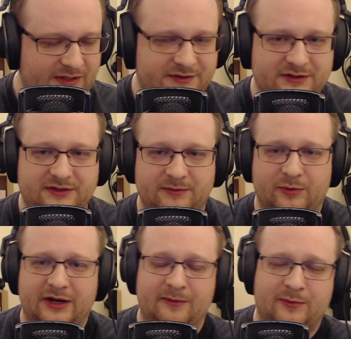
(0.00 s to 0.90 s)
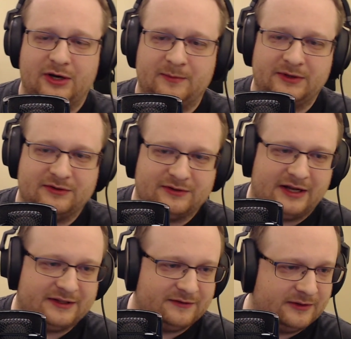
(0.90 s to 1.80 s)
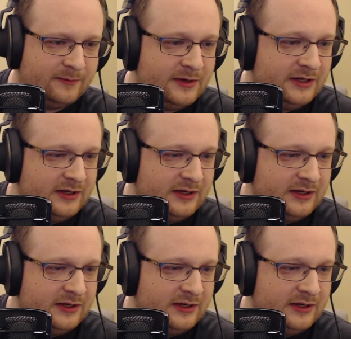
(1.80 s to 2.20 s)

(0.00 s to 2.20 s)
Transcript: just the one I bought, but there's lots of them.